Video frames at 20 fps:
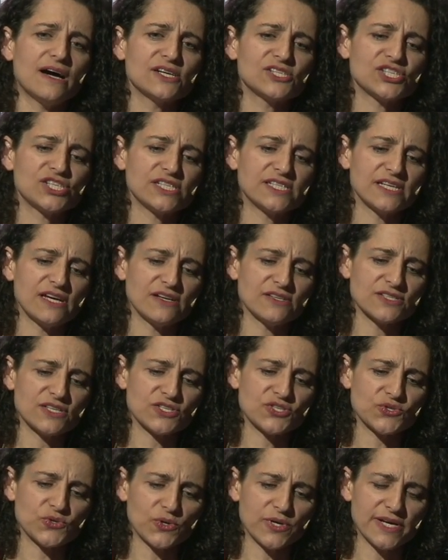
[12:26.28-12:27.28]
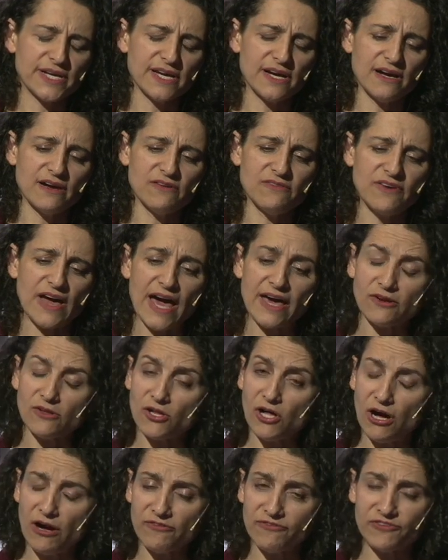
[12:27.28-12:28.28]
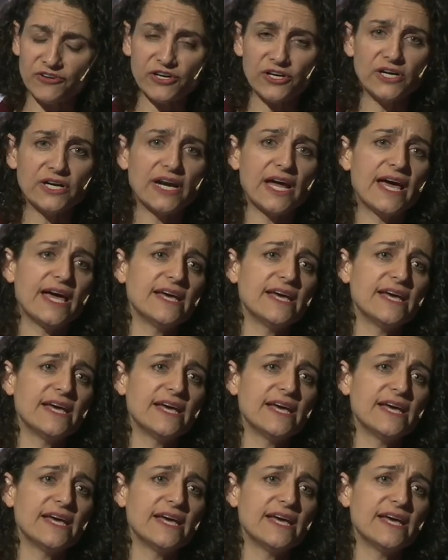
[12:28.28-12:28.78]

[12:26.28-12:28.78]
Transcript: Uh, she tells the story of Adlkofer